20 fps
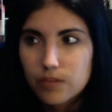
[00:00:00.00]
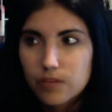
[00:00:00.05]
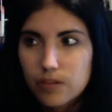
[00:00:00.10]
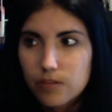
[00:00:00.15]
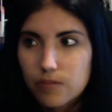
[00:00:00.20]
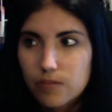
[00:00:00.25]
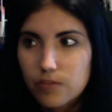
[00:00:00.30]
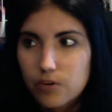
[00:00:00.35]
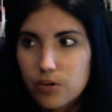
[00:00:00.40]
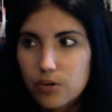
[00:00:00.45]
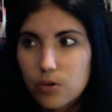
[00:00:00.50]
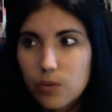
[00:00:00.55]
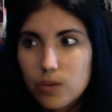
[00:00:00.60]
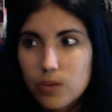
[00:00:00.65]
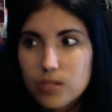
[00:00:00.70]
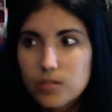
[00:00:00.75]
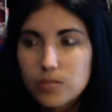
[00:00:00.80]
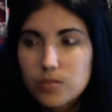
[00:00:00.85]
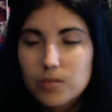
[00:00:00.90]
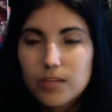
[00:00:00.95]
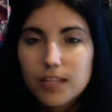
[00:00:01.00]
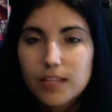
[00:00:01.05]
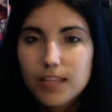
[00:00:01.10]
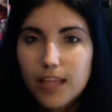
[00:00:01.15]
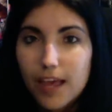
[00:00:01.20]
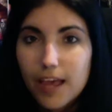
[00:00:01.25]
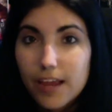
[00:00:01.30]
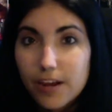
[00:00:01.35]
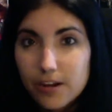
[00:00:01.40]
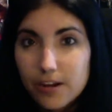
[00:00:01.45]
If you're going to be a
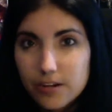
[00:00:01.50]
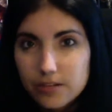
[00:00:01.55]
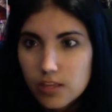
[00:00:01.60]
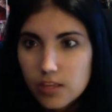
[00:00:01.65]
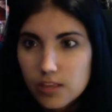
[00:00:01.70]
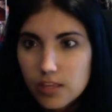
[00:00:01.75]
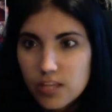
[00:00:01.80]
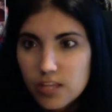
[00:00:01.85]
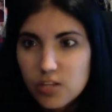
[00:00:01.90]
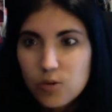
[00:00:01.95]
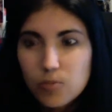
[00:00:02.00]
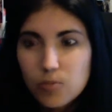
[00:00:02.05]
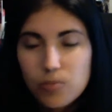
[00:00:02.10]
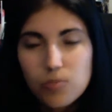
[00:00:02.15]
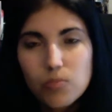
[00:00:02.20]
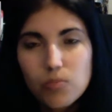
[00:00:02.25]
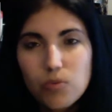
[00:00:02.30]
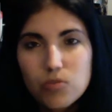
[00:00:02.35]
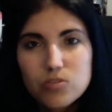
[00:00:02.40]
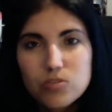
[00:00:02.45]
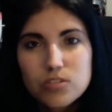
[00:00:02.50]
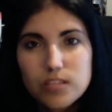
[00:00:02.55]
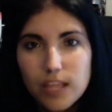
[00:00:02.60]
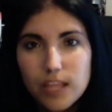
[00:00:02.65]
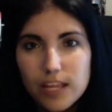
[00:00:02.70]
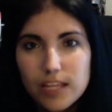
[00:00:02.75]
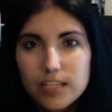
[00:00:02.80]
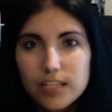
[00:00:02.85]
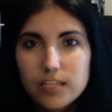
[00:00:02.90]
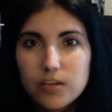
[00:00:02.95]
liar, then you're most
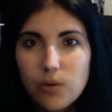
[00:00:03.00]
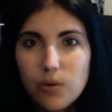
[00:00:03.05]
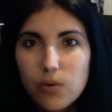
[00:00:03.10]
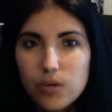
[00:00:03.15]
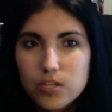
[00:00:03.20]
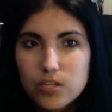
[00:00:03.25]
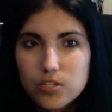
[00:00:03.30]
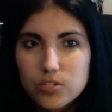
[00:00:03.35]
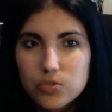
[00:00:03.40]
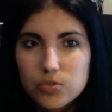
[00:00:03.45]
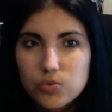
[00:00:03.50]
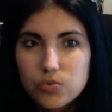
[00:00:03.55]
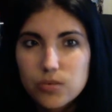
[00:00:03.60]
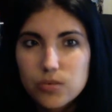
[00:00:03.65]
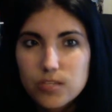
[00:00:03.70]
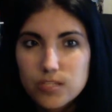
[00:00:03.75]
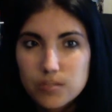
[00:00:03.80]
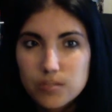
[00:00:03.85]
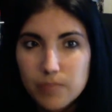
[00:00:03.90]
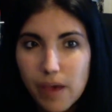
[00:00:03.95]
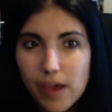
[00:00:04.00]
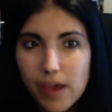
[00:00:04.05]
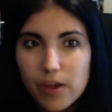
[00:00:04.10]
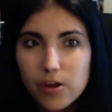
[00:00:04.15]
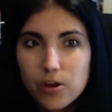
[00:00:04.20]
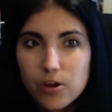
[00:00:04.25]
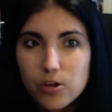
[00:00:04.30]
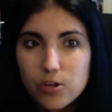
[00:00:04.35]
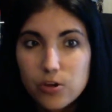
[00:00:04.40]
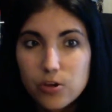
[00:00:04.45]
likely going to
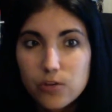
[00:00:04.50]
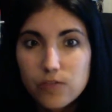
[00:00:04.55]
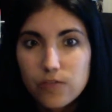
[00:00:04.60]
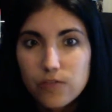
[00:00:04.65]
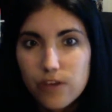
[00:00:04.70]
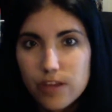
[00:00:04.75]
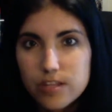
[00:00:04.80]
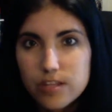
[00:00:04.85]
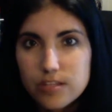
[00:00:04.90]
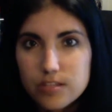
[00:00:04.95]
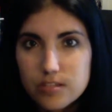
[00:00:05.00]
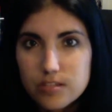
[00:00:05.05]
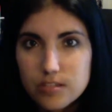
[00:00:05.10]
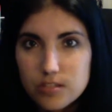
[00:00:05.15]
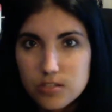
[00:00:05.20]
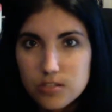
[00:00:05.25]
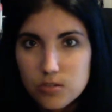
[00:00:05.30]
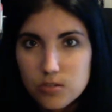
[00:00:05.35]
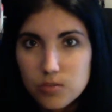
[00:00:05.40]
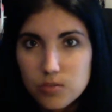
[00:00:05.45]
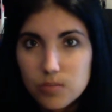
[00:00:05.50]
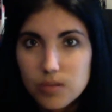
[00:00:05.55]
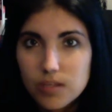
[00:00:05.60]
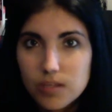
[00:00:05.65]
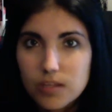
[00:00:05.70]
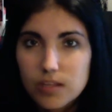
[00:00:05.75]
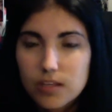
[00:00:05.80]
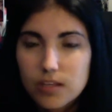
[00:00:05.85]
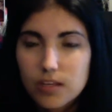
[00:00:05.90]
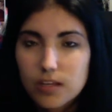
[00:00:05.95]
inspire your friends to
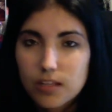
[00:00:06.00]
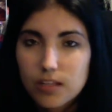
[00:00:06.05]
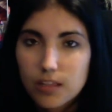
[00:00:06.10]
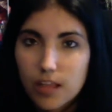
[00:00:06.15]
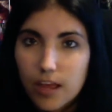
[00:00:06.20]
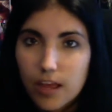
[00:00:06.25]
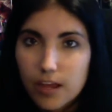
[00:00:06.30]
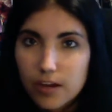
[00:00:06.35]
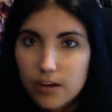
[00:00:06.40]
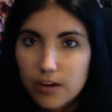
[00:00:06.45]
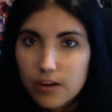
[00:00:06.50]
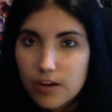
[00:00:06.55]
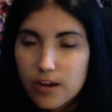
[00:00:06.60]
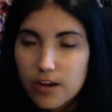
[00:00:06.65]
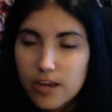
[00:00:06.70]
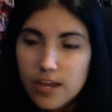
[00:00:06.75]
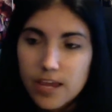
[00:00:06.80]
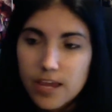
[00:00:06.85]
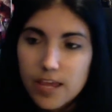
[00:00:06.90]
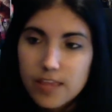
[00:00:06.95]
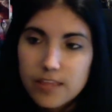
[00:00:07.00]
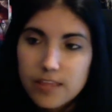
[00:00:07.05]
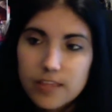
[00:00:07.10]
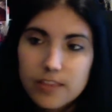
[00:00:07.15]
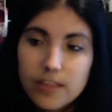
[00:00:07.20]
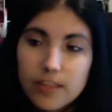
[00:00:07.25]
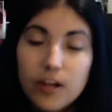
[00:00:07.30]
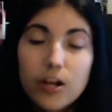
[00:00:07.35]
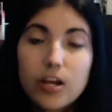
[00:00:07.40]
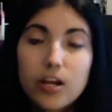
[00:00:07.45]
be a liar. And then
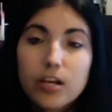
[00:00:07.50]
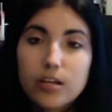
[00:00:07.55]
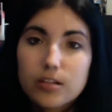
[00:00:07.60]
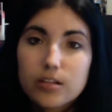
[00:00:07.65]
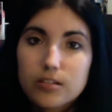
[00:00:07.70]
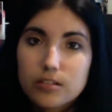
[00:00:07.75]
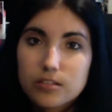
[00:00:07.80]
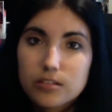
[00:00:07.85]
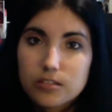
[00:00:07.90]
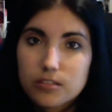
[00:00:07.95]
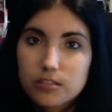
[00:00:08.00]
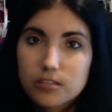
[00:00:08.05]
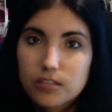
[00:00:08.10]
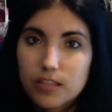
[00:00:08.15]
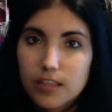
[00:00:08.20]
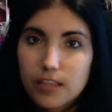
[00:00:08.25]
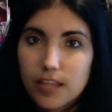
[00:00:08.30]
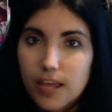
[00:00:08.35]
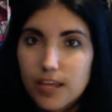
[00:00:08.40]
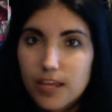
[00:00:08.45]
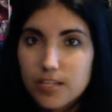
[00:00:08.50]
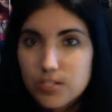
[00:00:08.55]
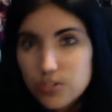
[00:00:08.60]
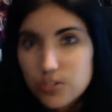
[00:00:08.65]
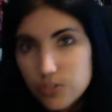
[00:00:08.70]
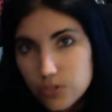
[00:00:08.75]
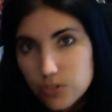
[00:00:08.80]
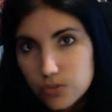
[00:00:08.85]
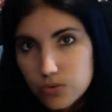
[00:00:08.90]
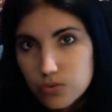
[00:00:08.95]
they're gonna lie to
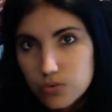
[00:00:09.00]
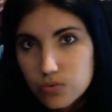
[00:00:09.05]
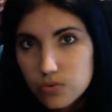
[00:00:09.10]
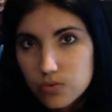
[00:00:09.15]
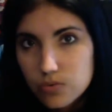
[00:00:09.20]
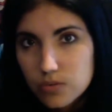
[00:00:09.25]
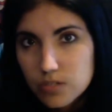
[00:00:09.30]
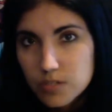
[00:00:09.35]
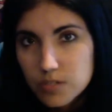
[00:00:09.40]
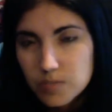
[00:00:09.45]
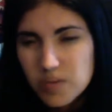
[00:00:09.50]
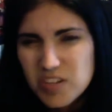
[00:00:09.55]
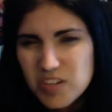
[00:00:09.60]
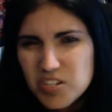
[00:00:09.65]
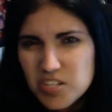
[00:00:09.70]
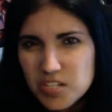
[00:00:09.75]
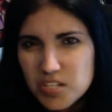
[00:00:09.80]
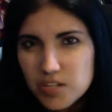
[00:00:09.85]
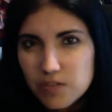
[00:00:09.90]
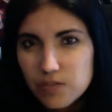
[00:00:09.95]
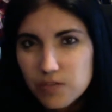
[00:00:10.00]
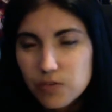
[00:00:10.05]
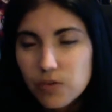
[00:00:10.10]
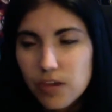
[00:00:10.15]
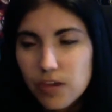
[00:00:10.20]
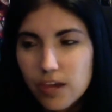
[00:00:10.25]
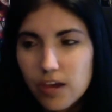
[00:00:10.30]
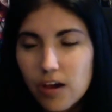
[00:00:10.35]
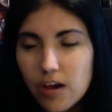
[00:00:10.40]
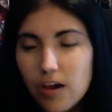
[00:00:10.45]
you, especially if you
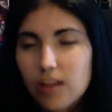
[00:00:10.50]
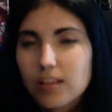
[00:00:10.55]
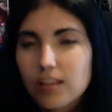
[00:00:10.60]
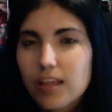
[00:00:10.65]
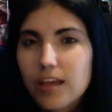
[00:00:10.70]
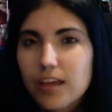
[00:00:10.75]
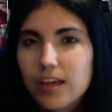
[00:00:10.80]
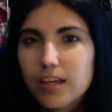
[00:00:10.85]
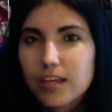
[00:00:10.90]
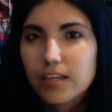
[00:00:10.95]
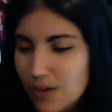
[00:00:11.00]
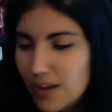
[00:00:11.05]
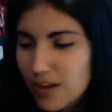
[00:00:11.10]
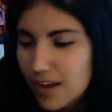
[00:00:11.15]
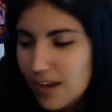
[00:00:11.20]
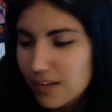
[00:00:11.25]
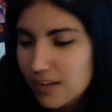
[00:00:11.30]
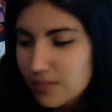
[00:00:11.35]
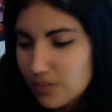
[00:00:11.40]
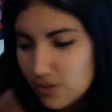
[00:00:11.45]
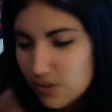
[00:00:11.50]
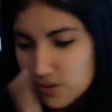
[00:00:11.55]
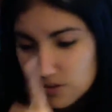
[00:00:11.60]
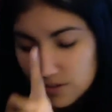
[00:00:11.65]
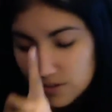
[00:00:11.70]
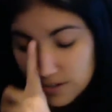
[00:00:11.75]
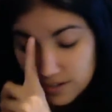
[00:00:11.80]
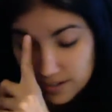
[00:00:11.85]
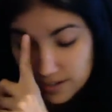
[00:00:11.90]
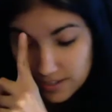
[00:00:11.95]
get caught lying. I've
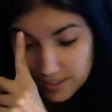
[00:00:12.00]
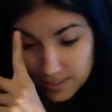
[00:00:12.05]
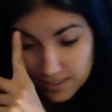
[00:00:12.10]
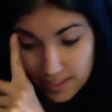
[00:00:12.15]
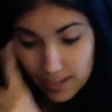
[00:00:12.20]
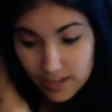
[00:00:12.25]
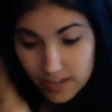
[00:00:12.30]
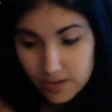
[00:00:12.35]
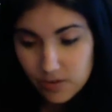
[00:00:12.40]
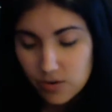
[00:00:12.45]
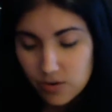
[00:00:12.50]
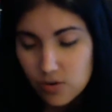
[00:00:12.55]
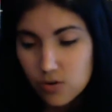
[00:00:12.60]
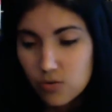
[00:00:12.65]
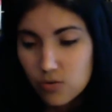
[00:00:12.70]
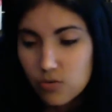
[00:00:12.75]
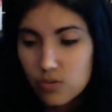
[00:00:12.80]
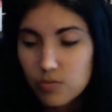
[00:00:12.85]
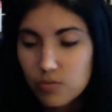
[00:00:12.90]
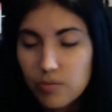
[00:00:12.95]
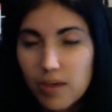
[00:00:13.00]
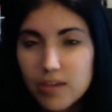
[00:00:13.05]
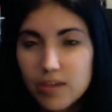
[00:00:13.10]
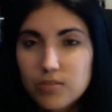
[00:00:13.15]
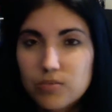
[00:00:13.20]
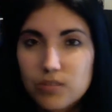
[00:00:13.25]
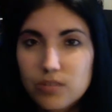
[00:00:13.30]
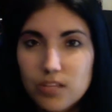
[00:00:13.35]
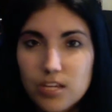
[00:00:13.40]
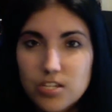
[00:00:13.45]
learned that with
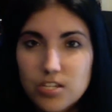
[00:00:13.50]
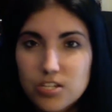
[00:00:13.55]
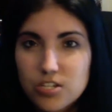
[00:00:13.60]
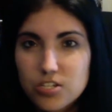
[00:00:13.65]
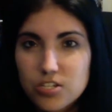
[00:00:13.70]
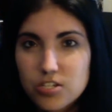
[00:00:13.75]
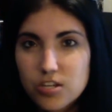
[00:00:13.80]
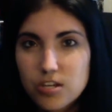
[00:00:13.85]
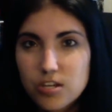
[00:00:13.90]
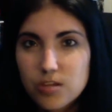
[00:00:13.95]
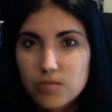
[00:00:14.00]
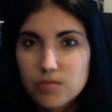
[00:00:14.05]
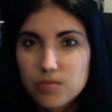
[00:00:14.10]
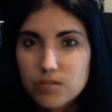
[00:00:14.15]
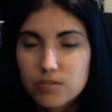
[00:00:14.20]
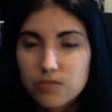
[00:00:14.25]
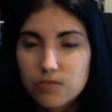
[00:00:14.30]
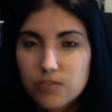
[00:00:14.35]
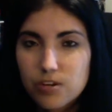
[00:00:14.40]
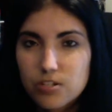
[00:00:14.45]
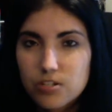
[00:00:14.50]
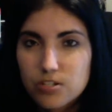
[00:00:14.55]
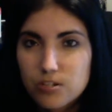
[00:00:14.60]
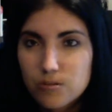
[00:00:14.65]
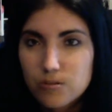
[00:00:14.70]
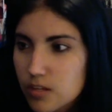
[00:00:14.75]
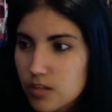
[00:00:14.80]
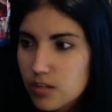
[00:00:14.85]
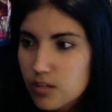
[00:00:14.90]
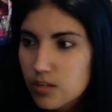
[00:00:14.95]
past relationships and
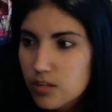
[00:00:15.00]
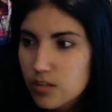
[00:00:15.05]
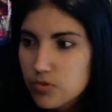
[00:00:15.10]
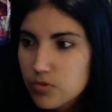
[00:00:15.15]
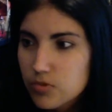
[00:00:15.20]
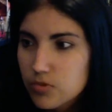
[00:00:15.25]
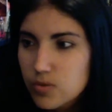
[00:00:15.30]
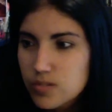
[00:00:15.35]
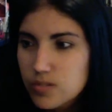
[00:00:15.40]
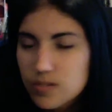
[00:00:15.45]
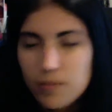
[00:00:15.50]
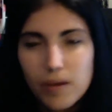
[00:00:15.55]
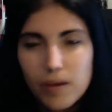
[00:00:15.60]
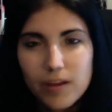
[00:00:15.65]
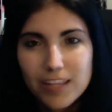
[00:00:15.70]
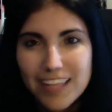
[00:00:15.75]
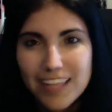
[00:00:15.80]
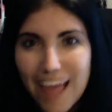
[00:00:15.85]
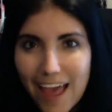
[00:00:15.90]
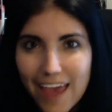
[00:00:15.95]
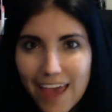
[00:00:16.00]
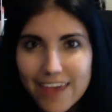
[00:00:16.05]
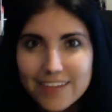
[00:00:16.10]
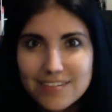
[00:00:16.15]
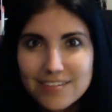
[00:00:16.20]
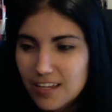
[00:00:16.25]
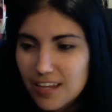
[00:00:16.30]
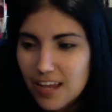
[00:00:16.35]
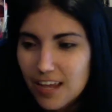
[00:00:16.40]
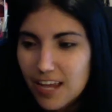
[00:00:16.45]
friendships, it was always about
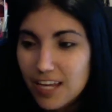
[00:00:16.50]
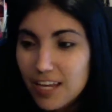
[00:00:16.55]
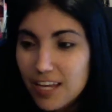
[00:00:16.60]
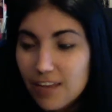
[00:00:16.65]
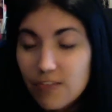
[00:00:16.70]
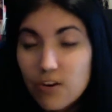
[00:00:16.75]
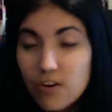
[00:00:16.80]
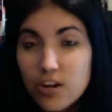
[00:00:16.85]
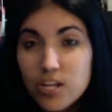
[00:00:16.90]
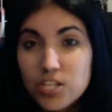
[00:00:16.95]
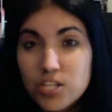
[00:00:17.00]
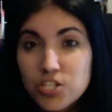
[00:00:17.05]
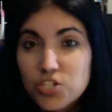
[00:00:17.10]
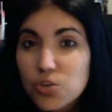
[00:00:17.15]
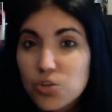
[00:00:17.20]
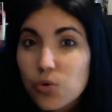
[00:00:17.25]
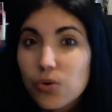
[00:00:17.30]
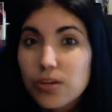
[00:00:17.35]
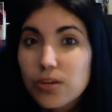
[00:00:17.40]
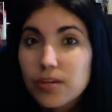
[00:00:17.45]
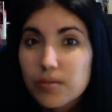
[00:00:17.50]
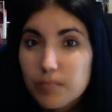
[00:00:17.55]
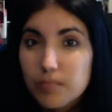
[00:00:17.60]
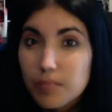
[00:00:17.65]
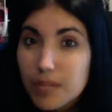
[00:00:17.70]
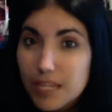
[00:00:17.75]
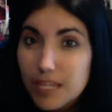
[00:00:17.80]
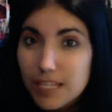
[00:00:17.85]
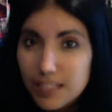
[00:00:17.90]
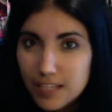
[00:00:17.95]
lies. I never enjoyed
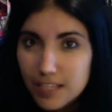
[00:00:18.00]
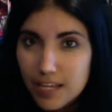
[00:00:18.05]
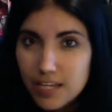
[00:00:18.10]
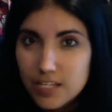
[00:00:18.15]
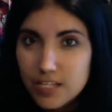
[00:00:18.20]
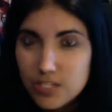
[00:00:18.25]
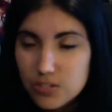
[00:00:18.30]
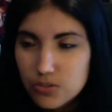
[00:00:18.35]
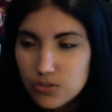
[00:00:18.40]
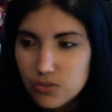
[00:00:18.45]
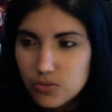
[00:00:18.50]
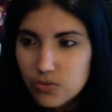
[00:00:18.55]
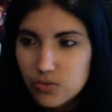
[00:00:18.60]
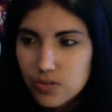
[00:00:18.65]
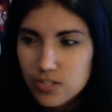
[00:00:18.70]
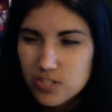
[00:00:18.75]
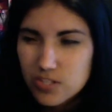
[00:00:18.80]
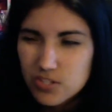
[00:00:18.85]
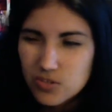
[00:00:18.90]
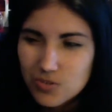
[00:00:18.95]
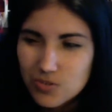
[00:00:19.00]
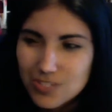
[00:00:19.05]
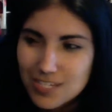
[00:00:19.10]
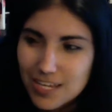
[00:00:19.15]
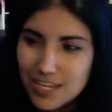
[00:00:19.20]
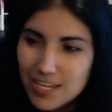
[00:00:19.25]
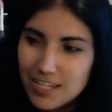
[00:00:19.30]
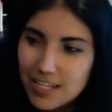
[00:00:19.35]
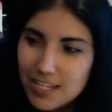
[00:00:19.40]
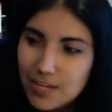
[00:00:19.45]
being lied to. And so it's
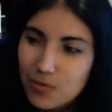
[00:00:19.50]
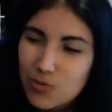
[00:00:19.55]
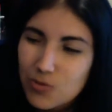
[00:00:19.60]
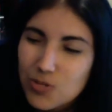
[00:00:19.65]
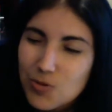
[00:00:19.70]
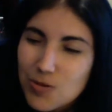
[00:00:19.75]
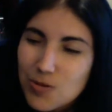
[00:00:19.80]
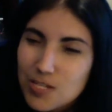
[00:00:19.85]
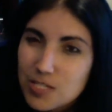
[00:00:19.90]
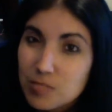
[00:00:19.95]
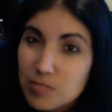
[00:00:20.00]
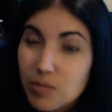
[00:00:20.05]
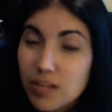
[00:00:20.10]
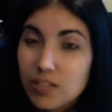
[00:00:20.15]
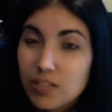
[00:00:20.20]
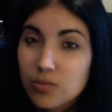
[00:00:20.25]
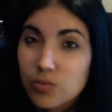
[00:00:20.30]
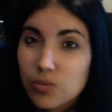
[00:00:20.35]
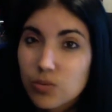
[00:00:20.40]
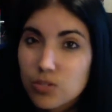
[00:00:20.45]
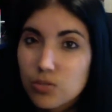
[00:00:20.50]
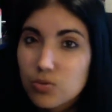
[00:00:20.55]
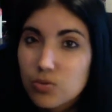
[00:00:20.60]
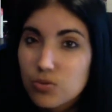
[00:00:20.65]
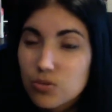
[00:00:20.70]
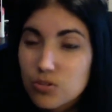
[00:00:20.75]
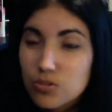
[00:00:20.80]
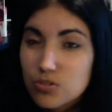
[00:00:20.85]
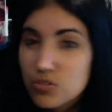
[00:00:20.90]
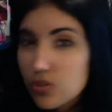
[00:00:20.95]
kind of like, what do you expect when you
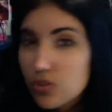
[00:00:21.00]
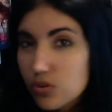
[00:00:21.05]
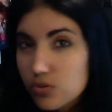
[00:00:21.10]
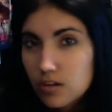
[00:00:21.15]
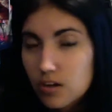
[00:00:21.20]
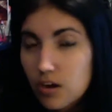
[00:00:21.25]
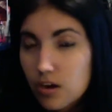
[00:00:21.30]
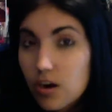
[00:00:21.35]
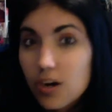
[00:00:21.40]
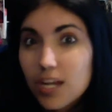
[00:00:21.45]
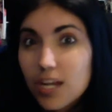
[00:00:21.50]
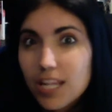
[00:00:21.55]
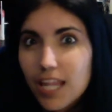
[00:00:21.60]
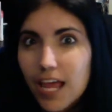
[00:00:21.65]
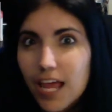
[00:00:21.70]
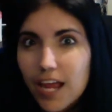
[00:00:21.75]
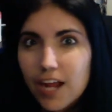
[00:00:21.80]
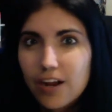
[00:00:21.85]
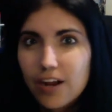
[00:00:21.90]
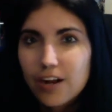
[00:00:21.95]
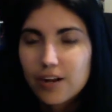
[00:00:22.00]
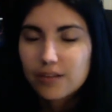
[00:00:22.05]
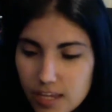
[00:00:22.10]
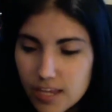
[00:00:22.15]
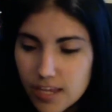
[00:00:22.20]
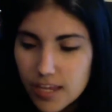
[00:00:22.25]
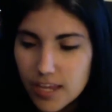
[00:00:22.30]
yourself are a liar?